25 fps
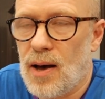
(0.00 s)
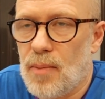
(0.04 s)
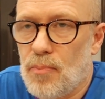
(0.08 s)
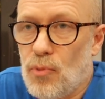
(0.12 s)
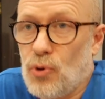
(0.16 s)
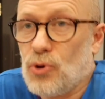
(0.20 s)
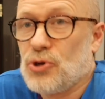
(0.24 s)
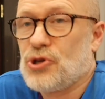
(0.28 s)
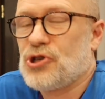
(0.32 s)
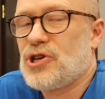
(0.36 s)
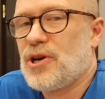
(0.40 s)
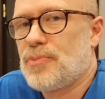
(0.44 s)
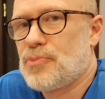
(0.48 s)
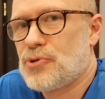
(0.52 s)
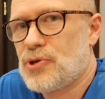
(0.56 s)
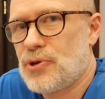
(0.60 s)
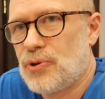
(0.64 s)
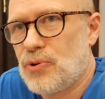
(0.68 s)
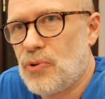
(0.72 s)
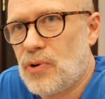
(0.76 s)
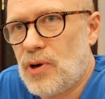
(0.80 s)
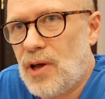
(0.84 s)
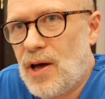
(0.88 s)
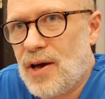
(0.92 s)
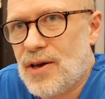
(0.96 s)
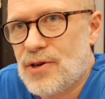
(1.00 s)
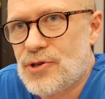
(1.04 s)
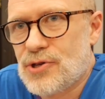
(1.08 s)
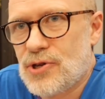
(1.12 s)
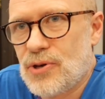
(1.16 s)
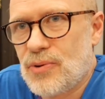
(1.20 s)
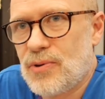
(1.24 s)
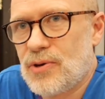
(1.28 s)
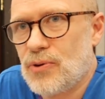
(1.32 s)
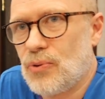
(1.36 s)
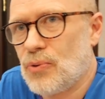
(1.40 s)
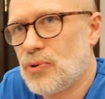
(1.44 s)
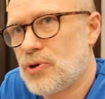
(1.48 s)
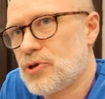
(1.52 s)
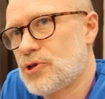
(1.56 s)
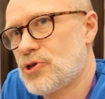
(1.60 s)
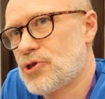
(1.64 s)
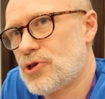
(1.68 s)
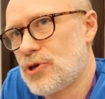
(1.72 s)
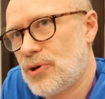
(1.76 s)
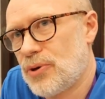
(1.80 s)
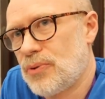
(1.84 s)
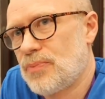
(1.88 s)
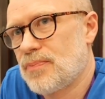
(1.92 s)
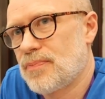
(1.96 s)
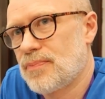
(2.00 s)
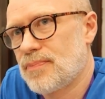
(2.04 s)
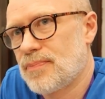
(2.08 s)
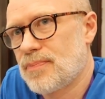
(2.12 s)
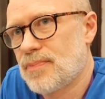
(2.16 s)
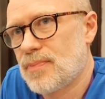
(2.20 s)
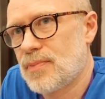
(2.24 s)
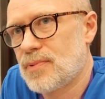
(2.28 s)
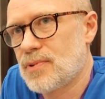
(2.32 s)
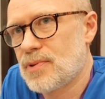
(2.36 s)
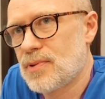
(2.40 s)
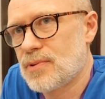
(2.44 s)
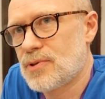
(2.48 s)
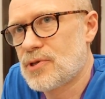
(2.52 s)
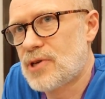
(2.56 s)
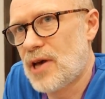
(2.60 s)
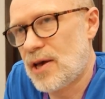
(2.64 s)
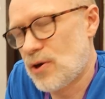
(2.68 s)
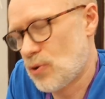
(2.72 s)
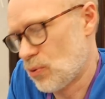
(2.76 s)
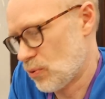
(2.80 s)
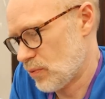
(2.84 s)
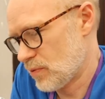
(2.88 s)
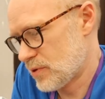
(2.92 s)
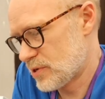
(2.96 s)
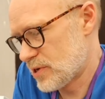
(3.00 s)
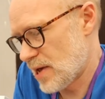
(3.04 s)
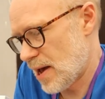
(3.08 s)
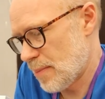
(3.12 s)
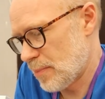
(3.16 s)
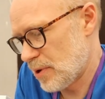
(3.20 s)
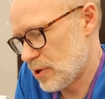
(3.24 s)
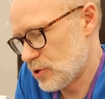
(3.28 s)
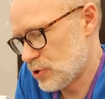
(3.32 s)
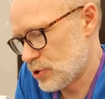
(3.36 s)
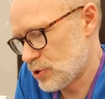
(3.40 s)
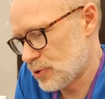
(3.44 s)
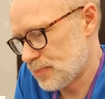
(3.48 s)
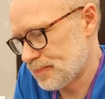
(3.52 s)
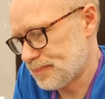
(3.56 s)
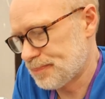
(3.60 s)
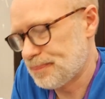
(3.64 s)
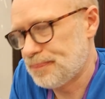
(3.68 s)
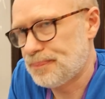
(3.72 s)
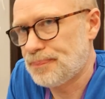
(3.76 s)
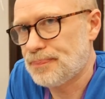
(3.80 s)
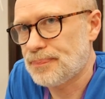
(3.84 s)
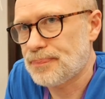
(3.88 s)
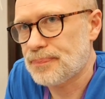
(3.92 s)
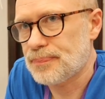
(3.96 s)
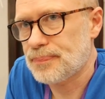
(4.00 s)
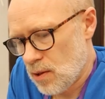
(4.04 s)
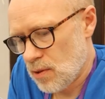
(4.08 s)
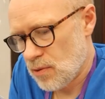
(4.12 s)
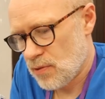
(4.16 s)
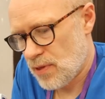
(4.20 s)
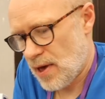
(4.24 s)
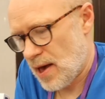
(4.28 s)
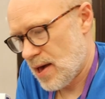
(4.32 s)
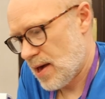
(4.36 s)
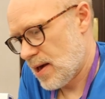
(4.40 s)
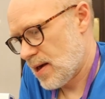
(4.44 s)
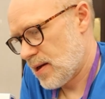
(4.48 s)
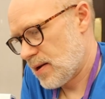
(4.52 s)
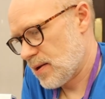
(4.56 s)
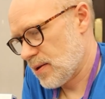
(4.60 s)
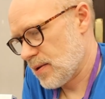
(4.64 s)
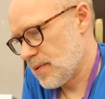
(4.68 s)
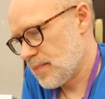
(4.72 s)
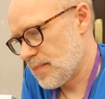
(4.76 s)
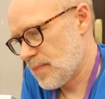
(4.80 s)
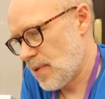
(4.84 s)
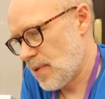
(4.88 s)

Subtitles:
more ships than you'd like to in order to take all of the damage. Then